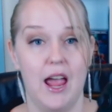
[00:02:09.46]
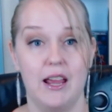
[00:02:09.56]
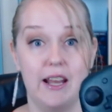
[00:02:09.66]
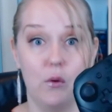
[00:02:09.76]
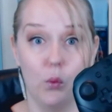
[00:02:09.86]

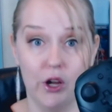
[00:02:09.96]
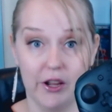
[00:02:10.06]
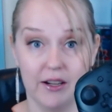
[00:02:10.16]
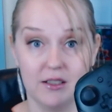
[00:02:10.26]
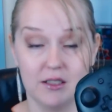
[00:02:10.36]
And it
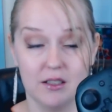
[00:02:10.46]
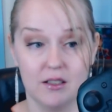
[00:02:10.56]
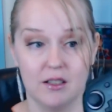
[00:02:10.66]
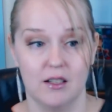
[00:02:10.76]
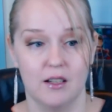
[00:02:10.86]
worked.
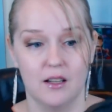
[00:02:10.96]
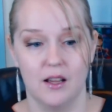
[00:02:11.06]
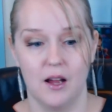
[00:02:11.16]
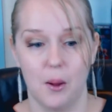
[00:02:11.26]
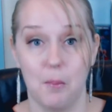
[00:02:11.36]

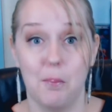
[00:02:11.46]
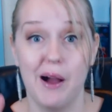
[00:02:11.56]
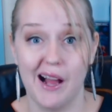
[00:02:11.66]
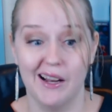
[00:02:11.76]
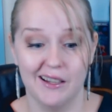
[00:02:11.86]

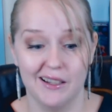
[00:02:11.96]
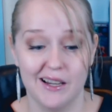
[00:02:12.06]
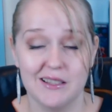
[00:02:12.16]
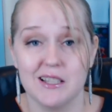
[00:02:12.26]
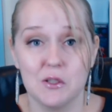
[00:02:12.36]
But
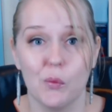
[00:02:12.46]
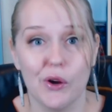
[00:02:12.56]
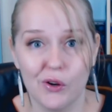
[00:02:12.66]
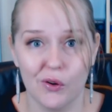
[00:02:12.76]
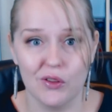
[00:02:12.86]
it doesn't
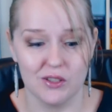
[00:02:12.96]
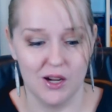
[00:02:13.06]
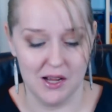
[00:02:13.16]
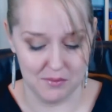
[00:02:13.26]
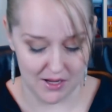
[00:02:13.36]
work all the
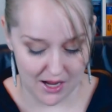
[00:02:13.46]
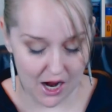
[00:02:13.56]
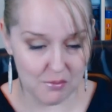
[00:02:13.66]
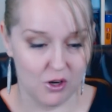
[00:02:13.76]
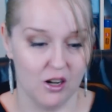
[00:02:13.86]
time.
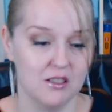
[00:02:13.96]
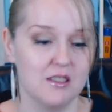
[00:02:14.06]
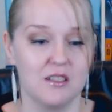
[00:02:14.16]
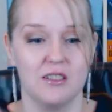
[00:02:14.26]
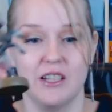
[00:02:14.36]
I'm
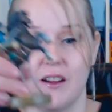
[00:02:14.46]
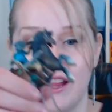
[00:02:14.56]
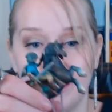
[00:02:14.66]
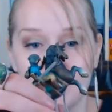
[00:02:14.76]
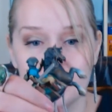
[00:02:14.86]
constantly
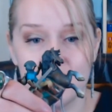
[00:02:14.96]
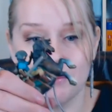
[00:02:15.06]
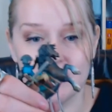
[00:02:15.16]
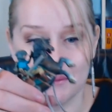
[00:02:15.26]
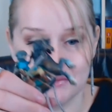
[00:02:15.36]
going
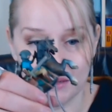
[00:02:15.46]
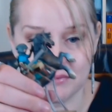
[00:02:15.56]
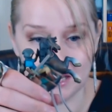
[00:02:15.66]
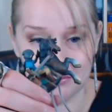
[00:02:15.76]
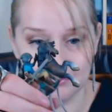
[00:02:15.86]
tap, tap,
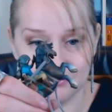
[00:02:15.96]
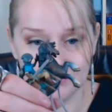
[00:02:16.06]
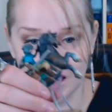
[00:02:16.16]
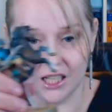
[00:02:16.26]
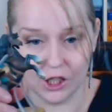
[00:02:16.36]
tap, tap.
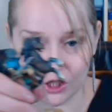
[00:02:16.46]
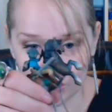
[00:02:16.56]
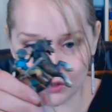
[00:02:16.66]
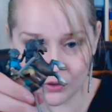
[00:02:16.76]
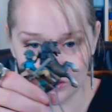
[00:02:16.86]

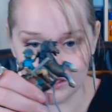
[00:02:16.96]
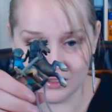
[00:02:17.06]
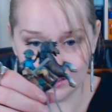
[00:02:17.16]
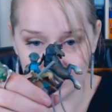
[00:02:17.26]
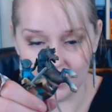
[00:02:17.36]
Hello?
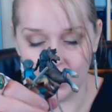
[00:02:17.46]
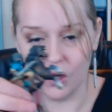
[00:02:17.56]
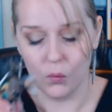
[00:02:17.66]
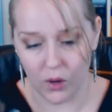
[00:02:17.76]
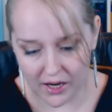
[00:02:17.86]

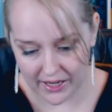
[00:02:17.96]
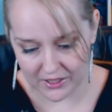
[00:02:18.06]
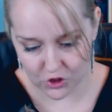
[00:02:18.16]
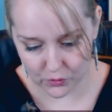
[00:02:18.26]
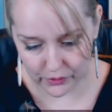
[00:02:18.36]
Why
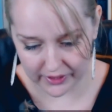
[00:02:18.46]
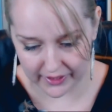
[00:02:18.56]
aren't you